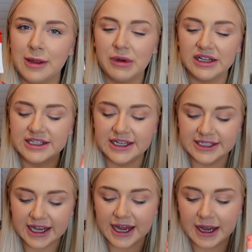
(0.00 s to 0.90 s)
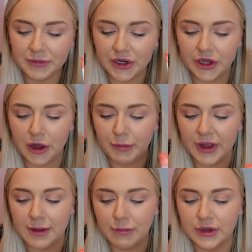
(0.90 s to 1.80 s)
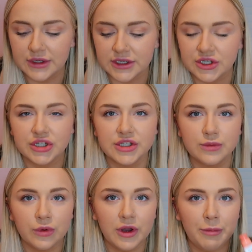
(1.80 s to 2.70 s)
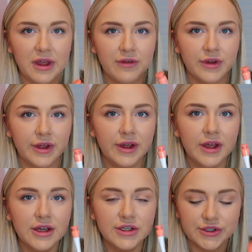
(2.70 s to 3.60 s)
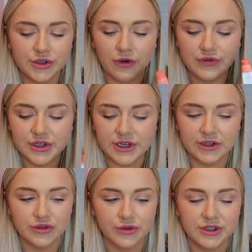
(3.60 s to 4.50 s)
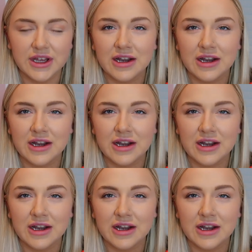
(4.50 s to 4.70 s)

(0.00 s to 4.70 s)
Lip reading: but today I'm going to go Beam because I just want a bit of a soft naturalness,